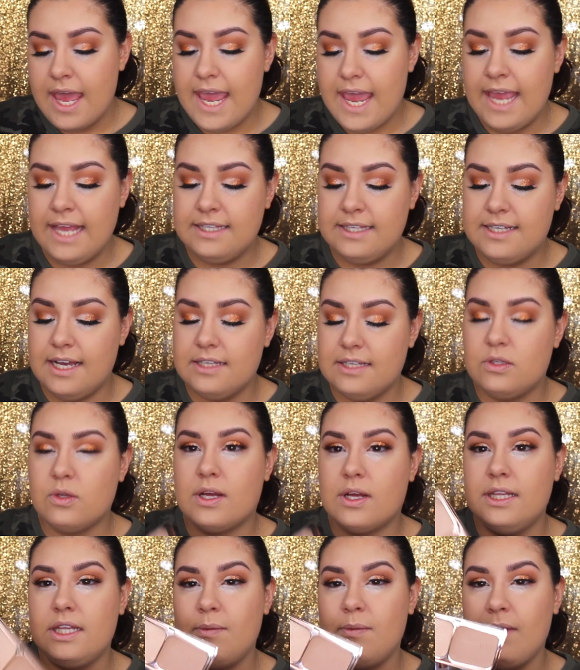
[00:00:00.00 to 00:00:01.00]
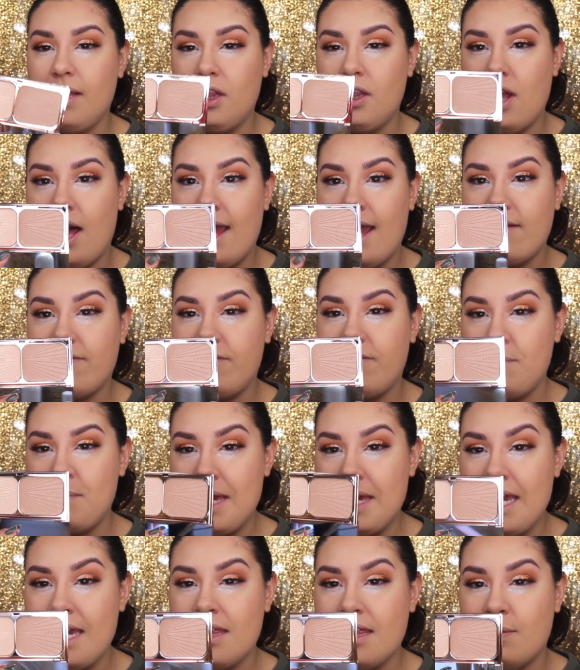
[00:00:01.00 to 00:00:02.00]
It does look a little bit light for
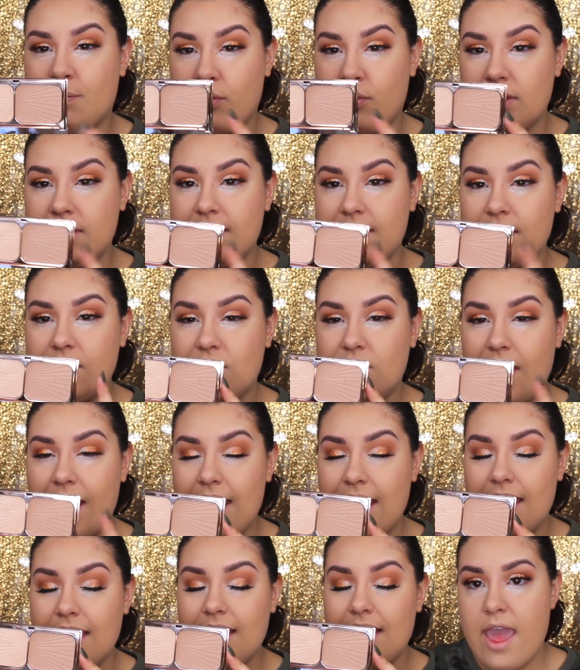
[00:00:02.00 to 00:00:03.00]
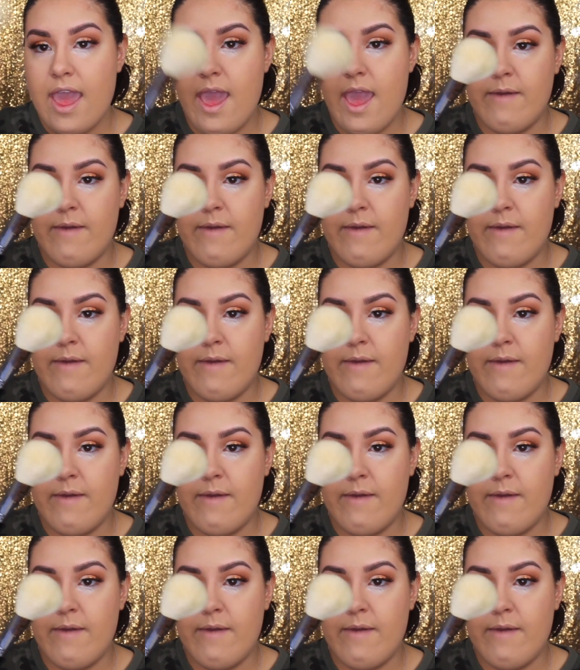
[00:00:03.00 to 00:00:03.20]
me, the bronzing shade.